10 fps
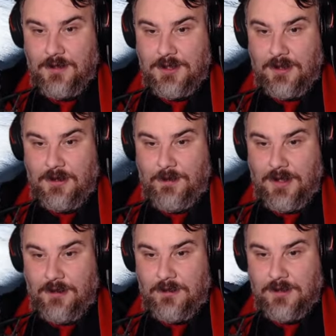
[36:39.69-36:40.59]
the solar
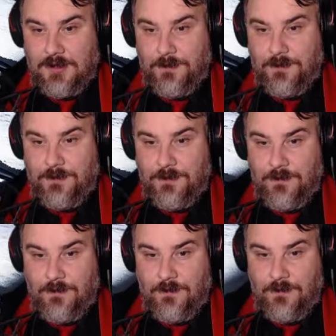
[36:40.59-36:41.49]
panels,
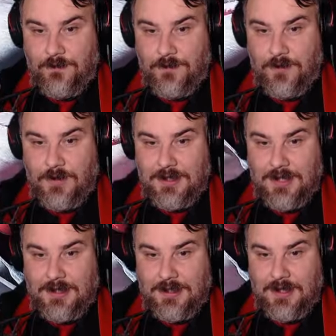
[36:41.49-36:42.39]
through the
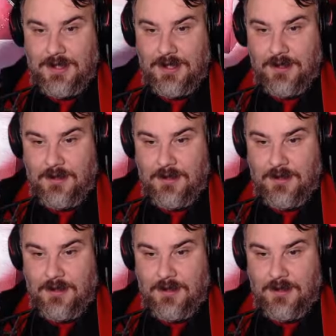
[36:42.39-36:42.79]
tanks here,